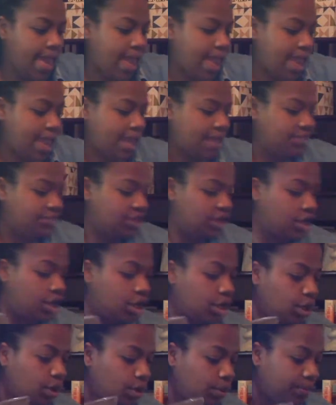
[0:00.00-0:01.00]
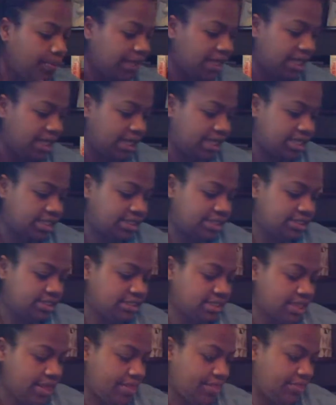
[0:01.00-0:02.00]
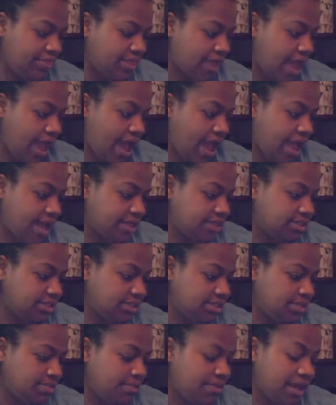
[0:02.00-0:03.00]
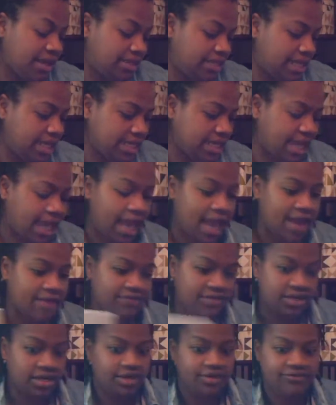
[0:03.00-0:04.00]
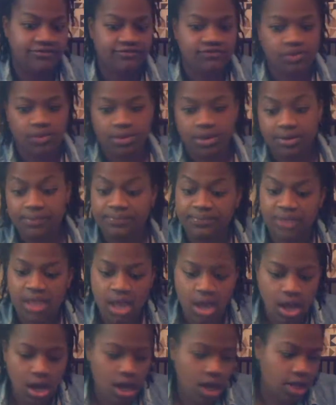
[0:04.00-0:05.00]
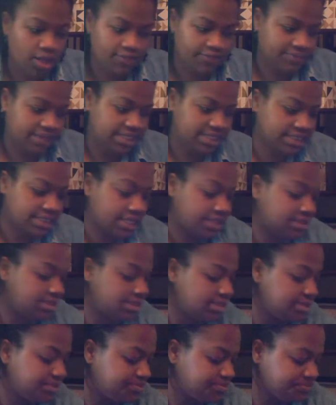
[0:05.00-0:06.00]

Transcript: and the hope is that by the end I have enough for all of my scents.